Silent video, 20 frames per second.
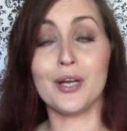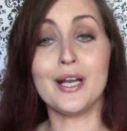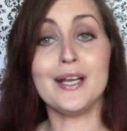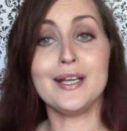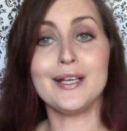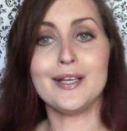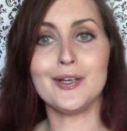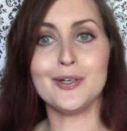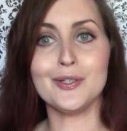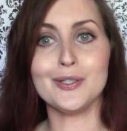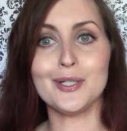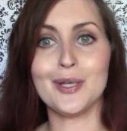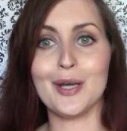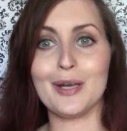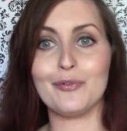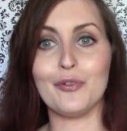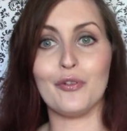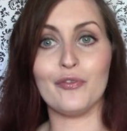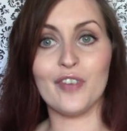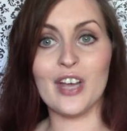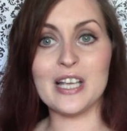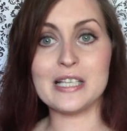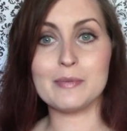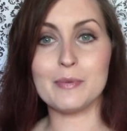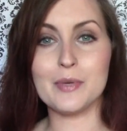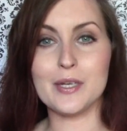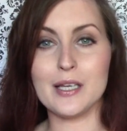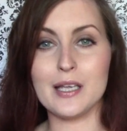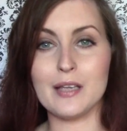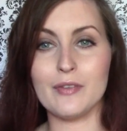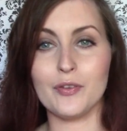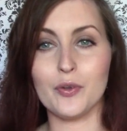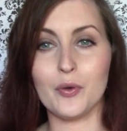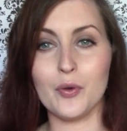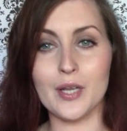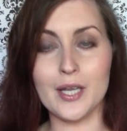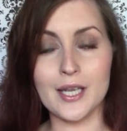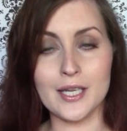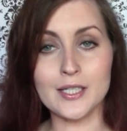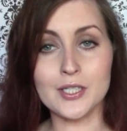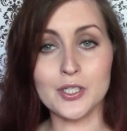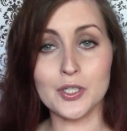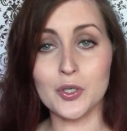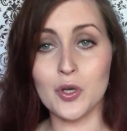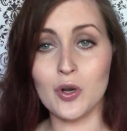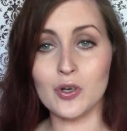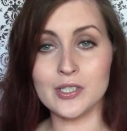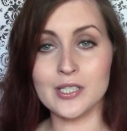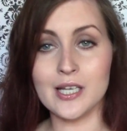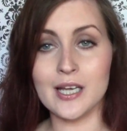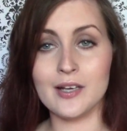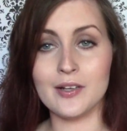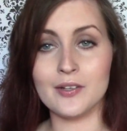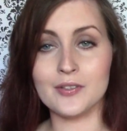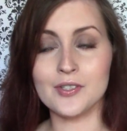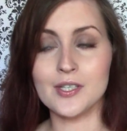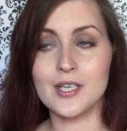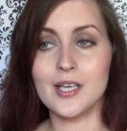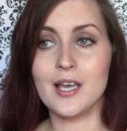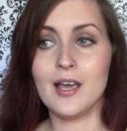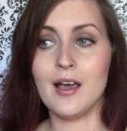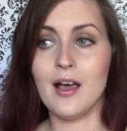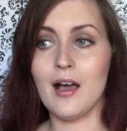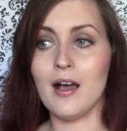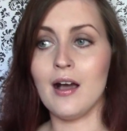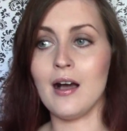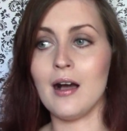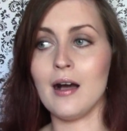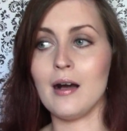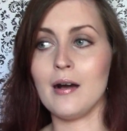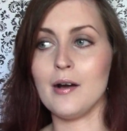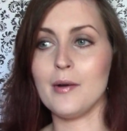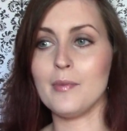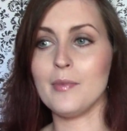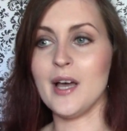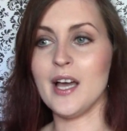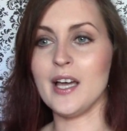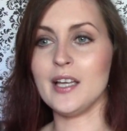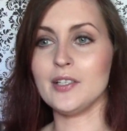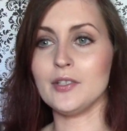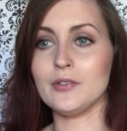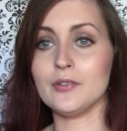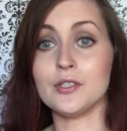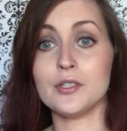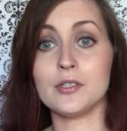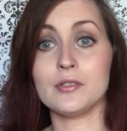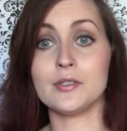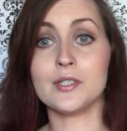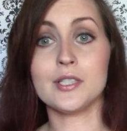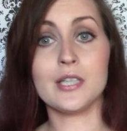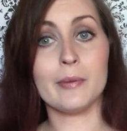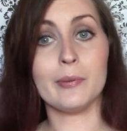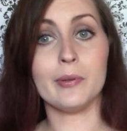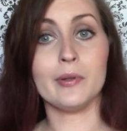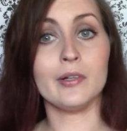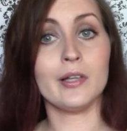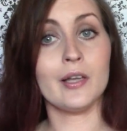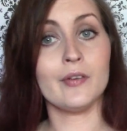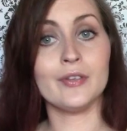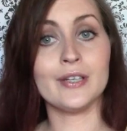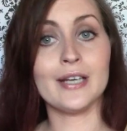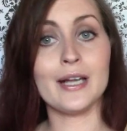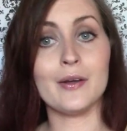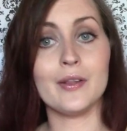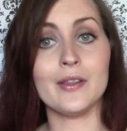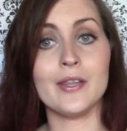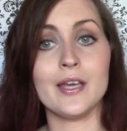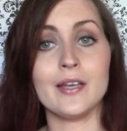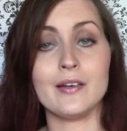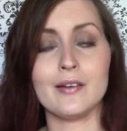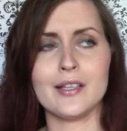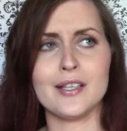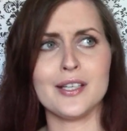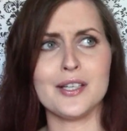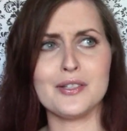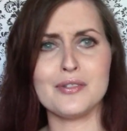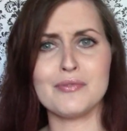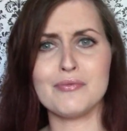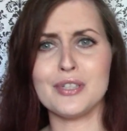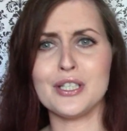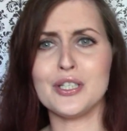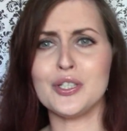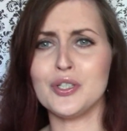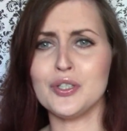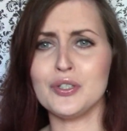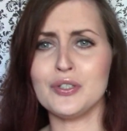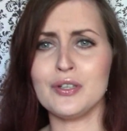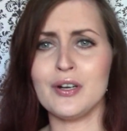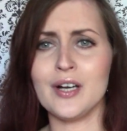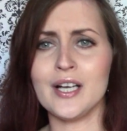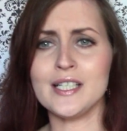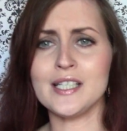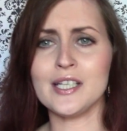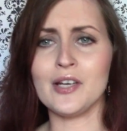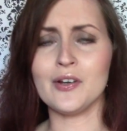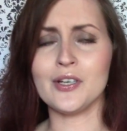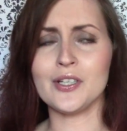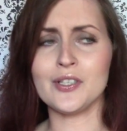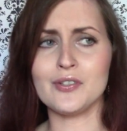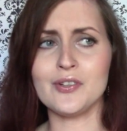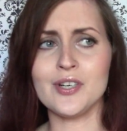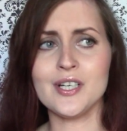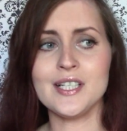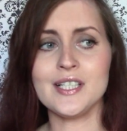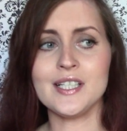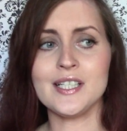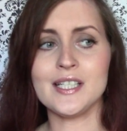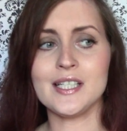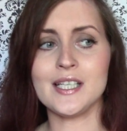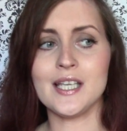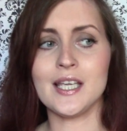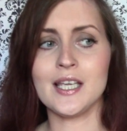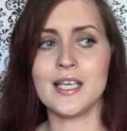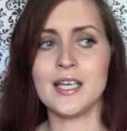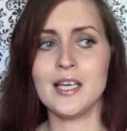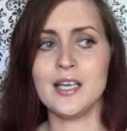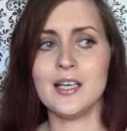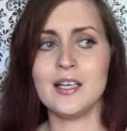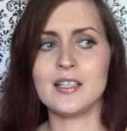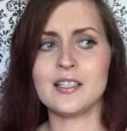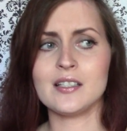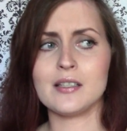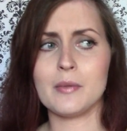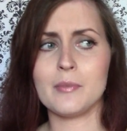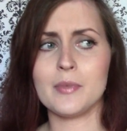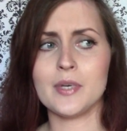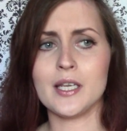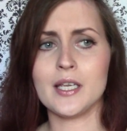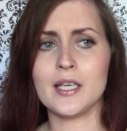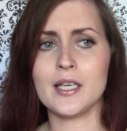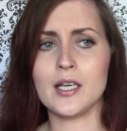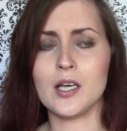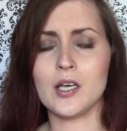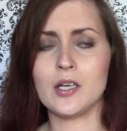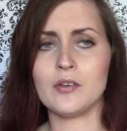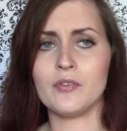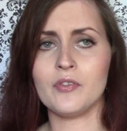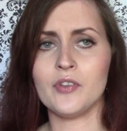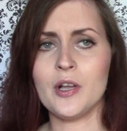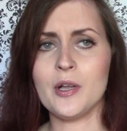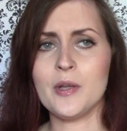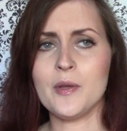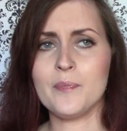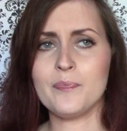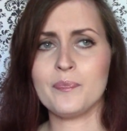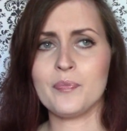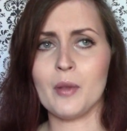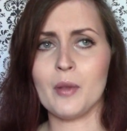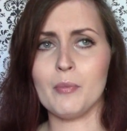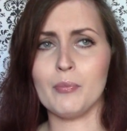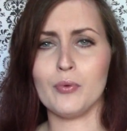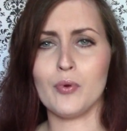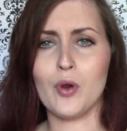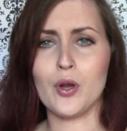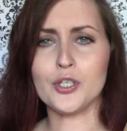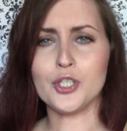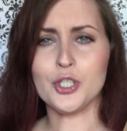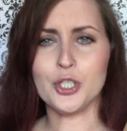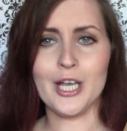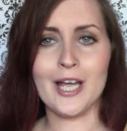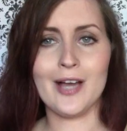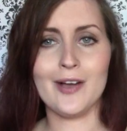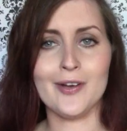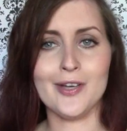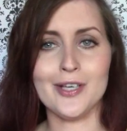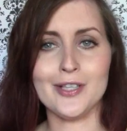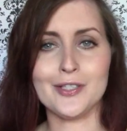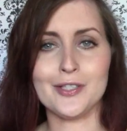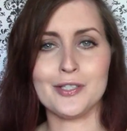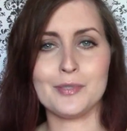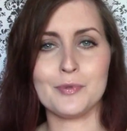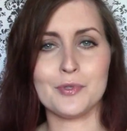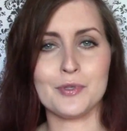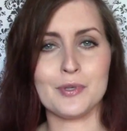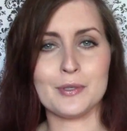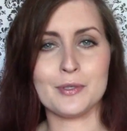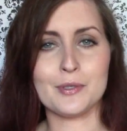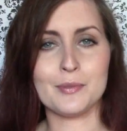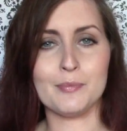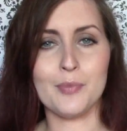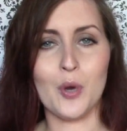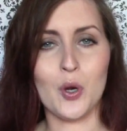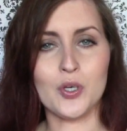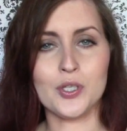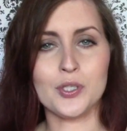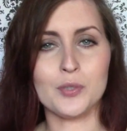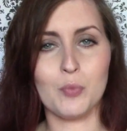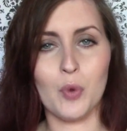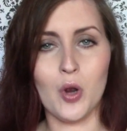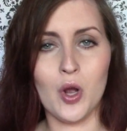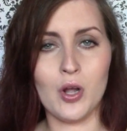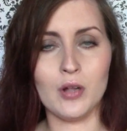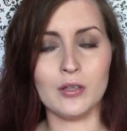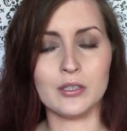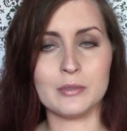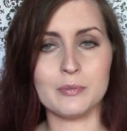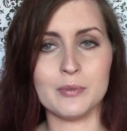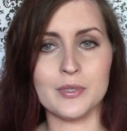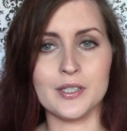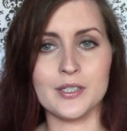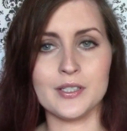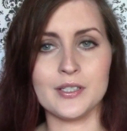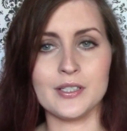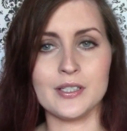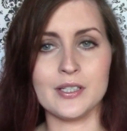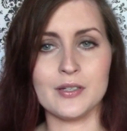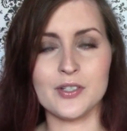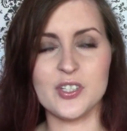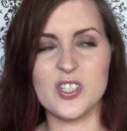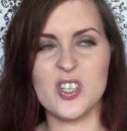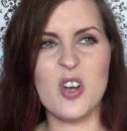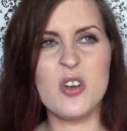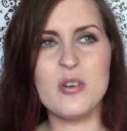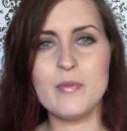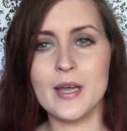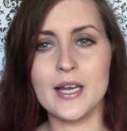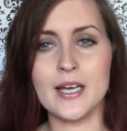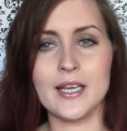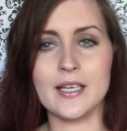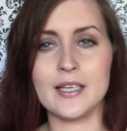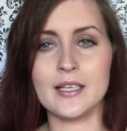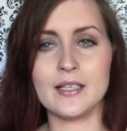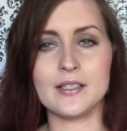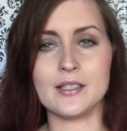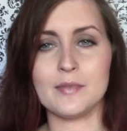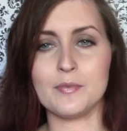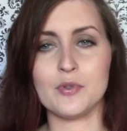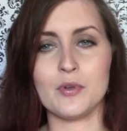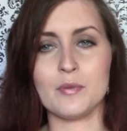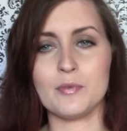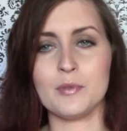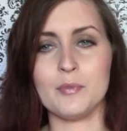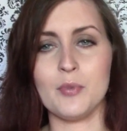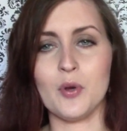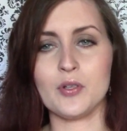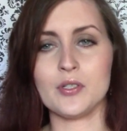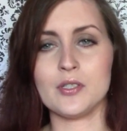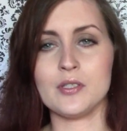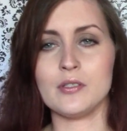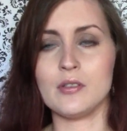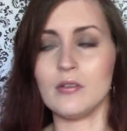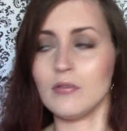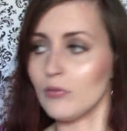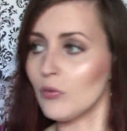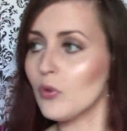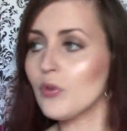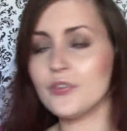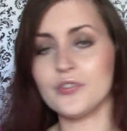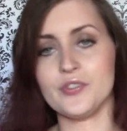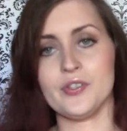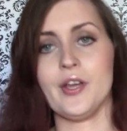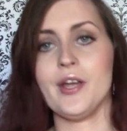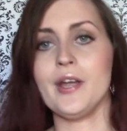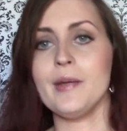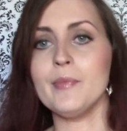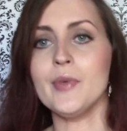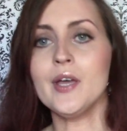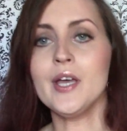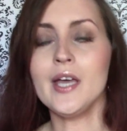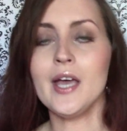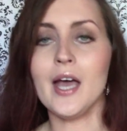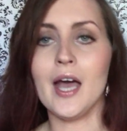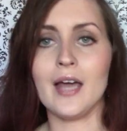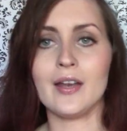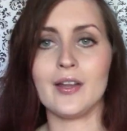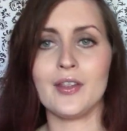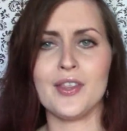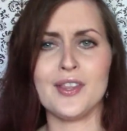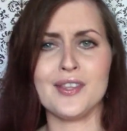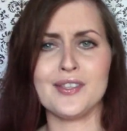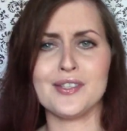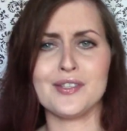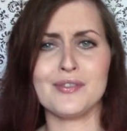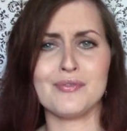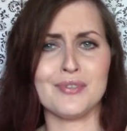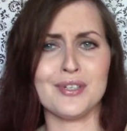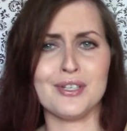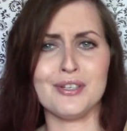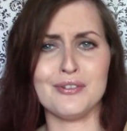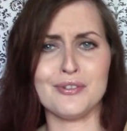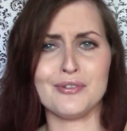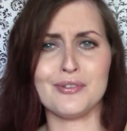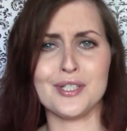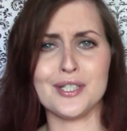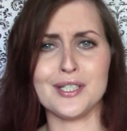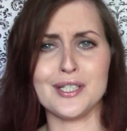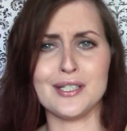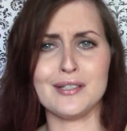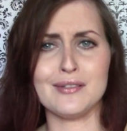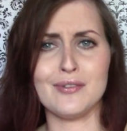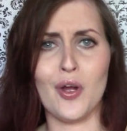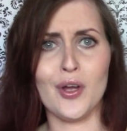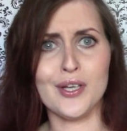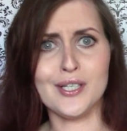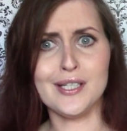really good kind of investment if you're into cocktails and you're into a tipple every now and then. I think it's a really good idea, and it's nice to see somebody kind of branching out in the subscription box world, because there are so many subscription boxes that are all the same, and I think this is a really interesting